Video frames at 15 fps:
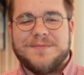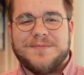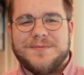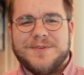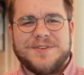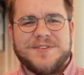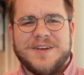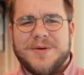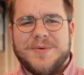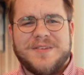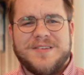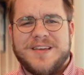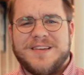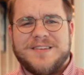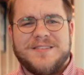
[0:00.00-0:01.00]
first thing I would
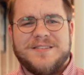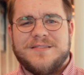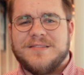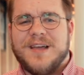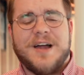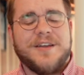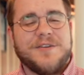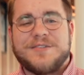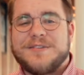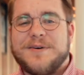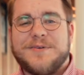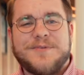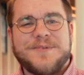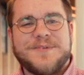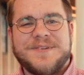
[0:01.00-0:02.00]
say is die to
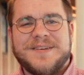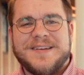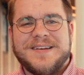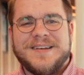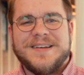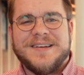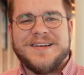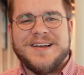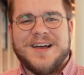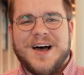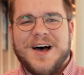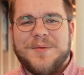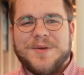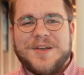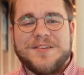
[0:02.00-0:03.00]
yourself.
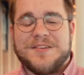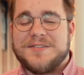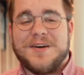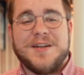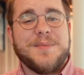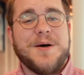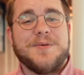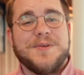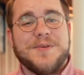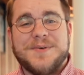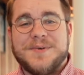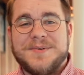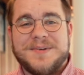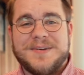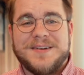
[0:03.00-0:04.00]
Because it's not about
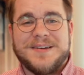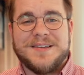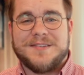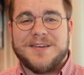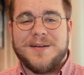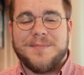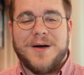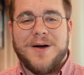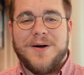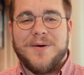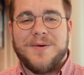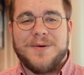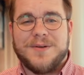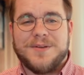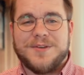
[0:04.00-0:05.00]
you, it's not about
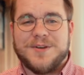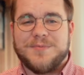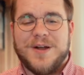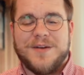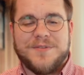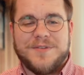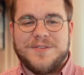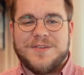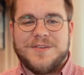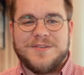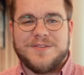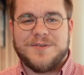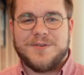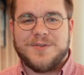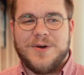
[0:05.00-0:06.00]
your
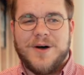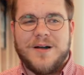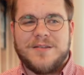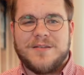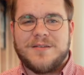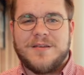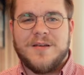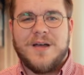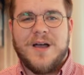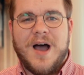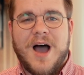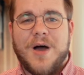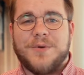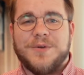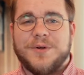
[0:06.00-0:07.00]
preferences, your thoughts,
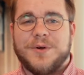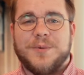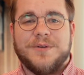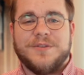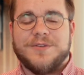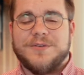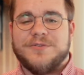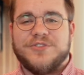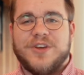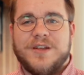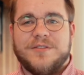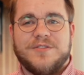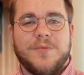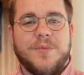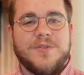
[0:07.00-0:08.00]
how you're going to
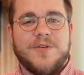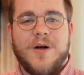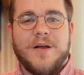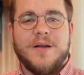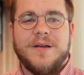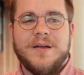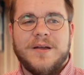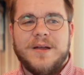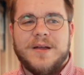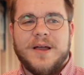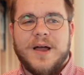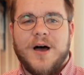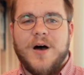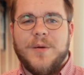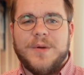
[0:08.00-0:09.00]
change someone's heart.
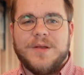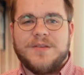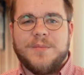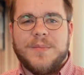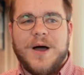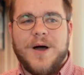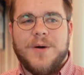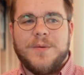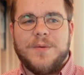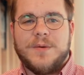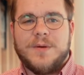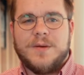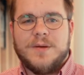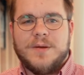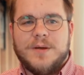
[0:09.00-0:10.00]
It's about
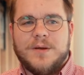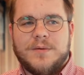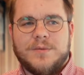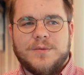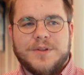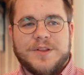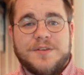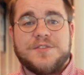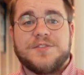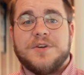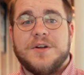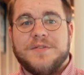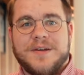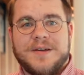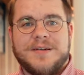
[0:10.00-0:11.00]
really
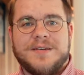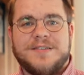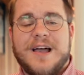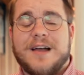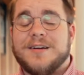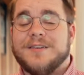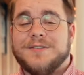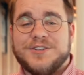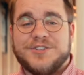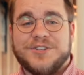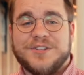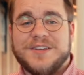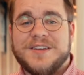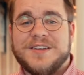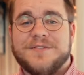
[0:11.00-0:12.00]
serving
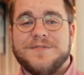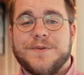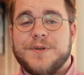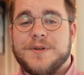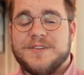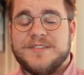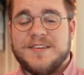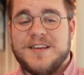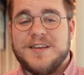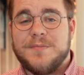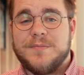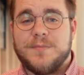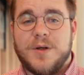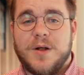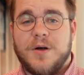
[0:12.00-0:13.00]
sacrificially for your team,
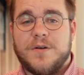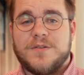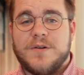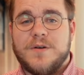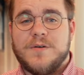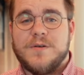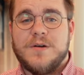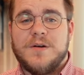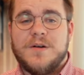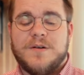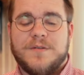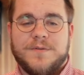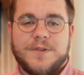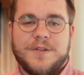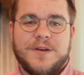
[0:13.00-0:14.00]
but also
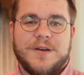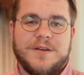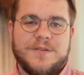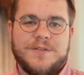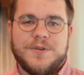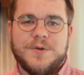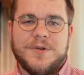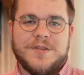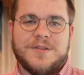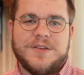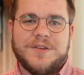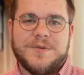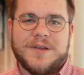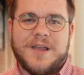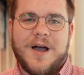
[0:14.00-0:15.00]
for the students that
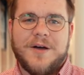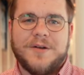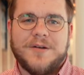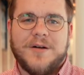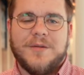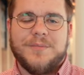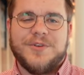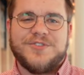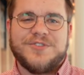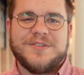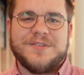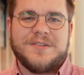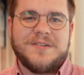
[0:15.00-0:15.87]
you encounter on mission?